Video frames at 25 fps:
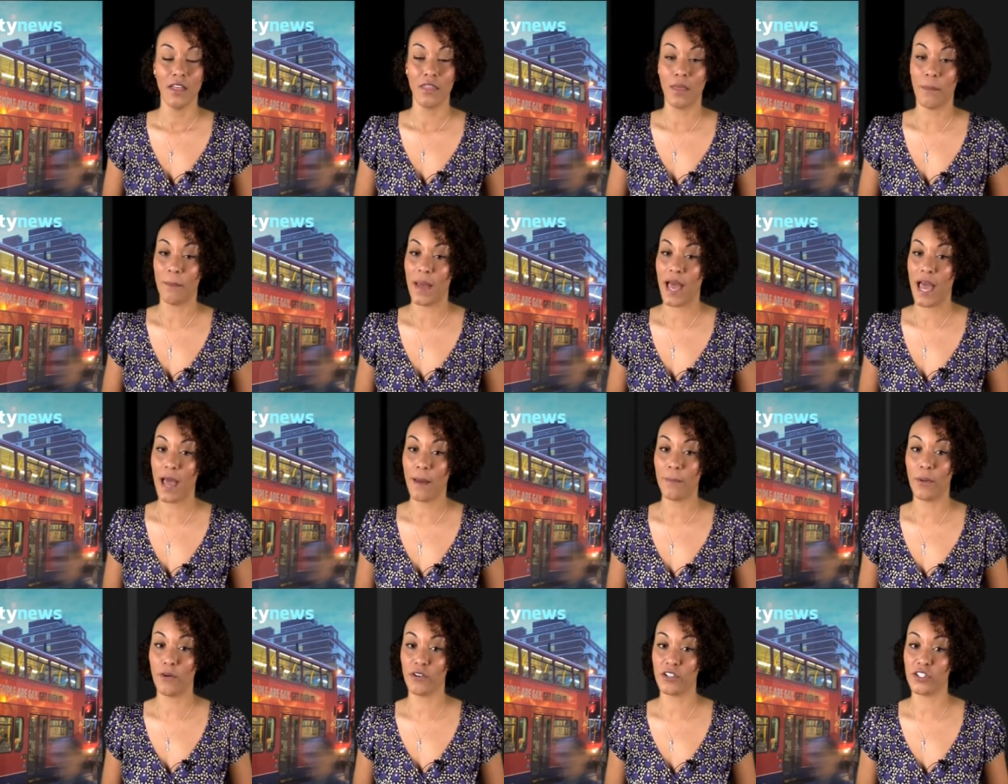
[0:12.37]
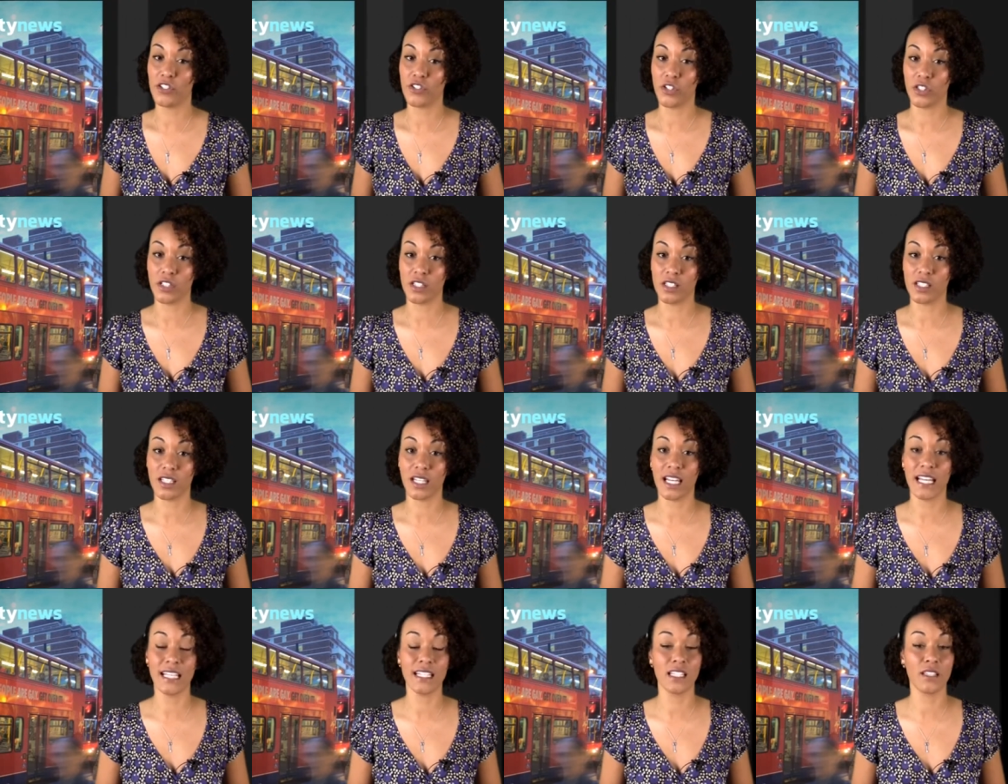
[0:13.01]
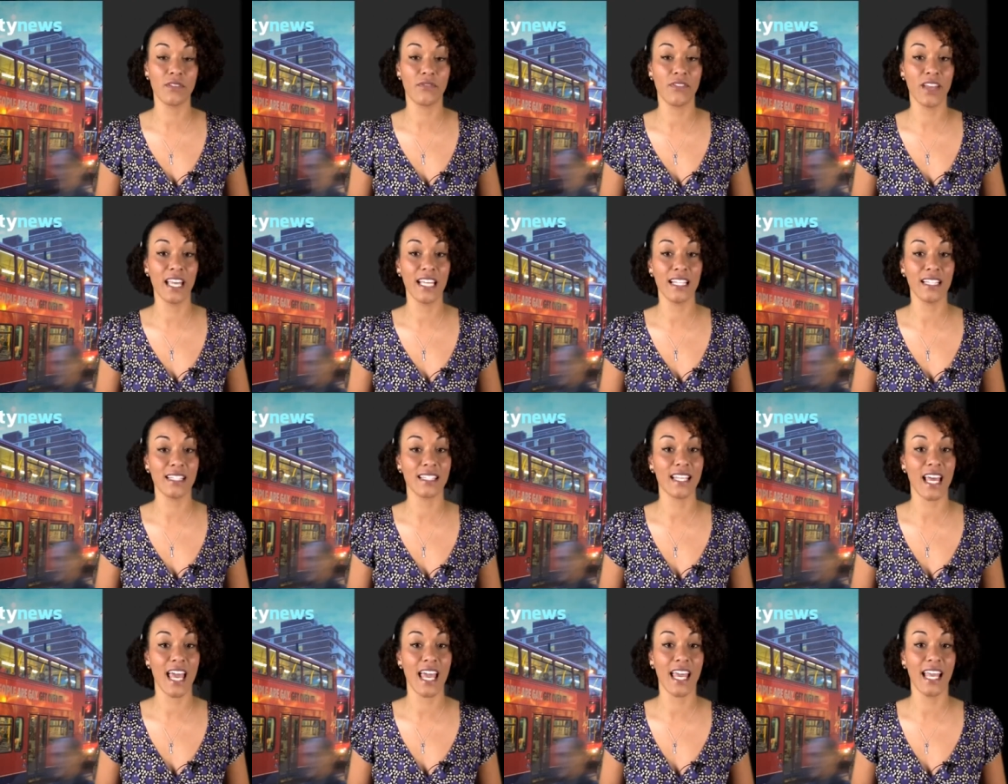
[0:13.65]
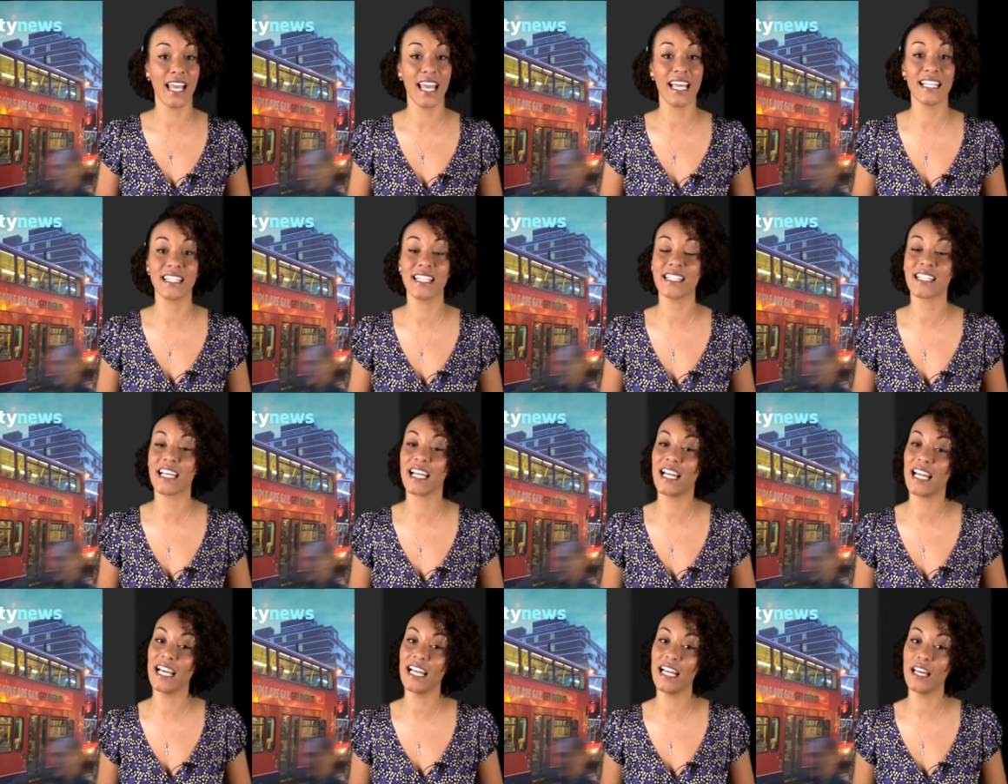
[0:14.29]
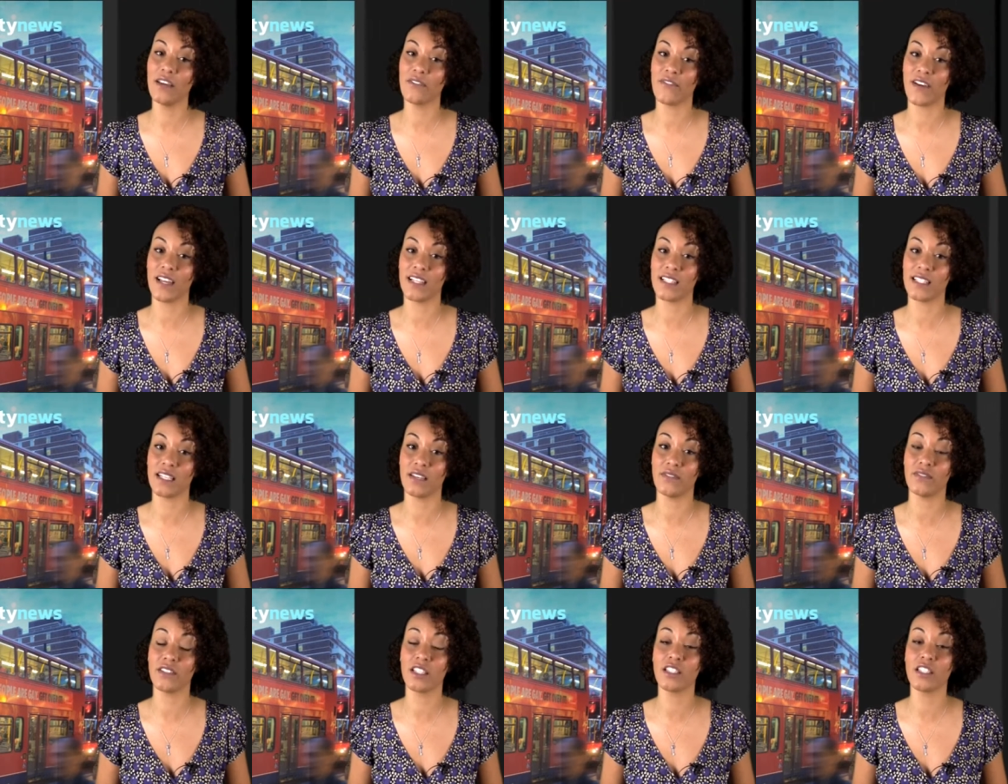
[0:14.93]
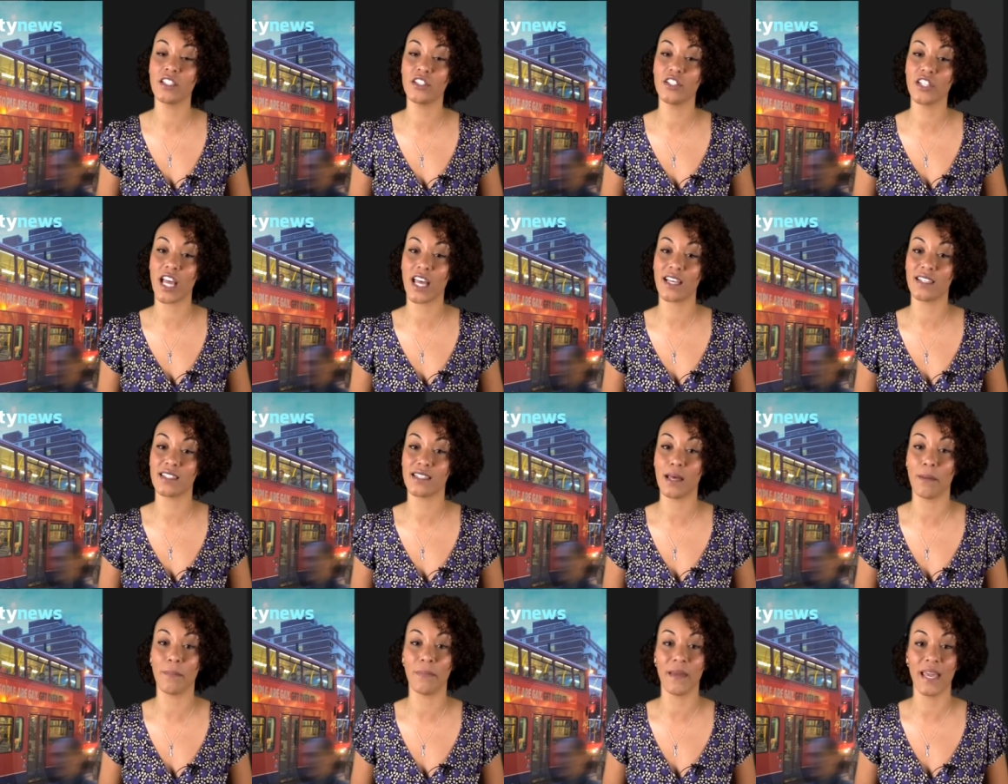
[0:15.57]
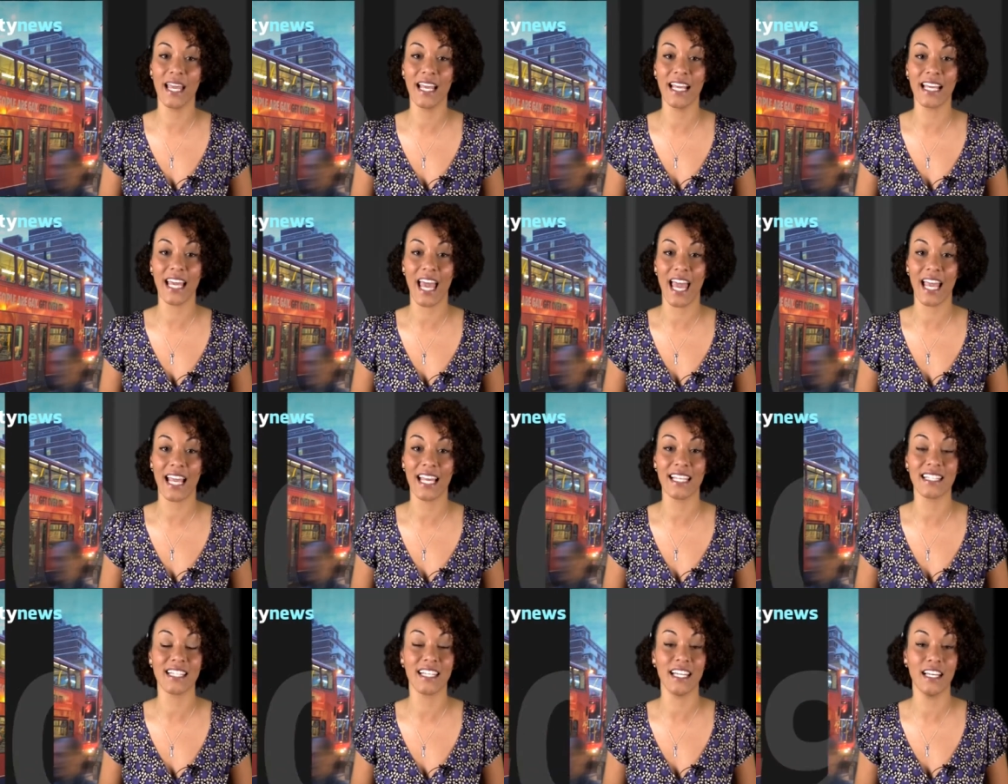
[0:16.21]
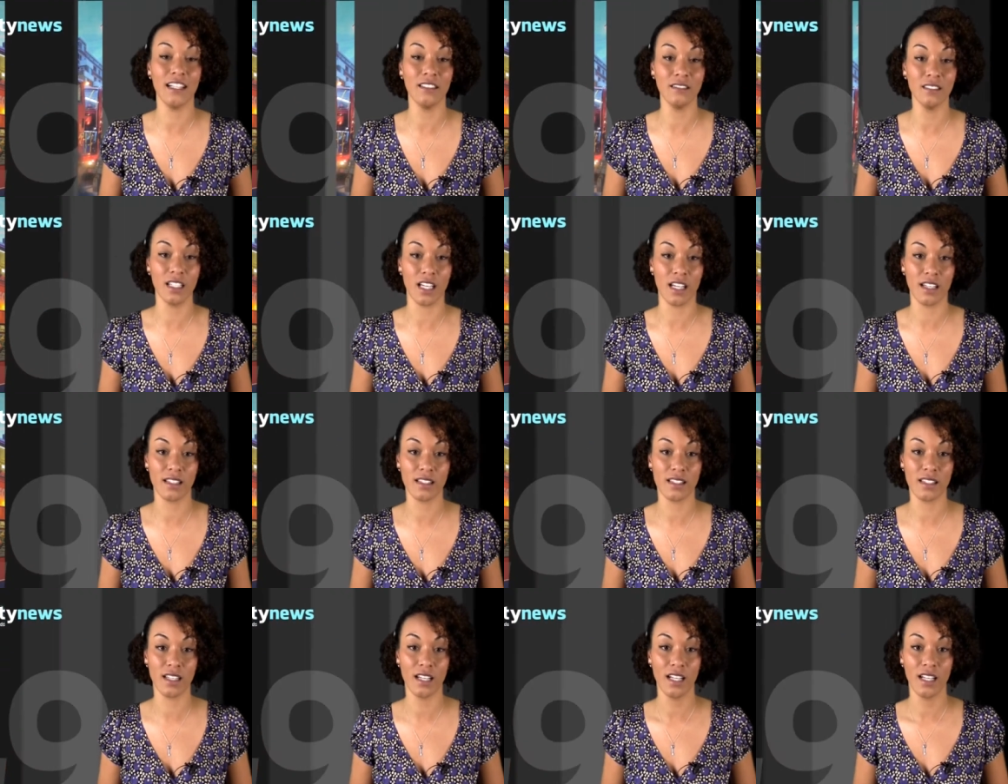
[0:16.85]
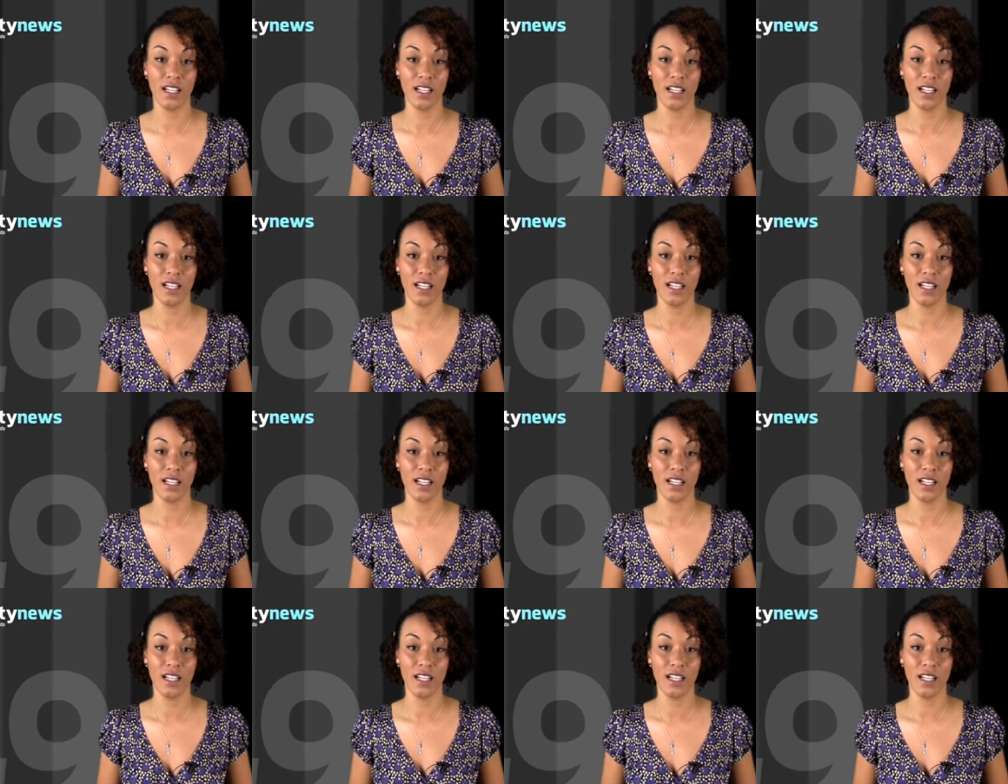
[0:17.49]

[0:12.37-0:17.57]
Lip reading: The Mayor, Boris Johnson, intervened, saying it is clearly offensive to suggest that being gay is an illness.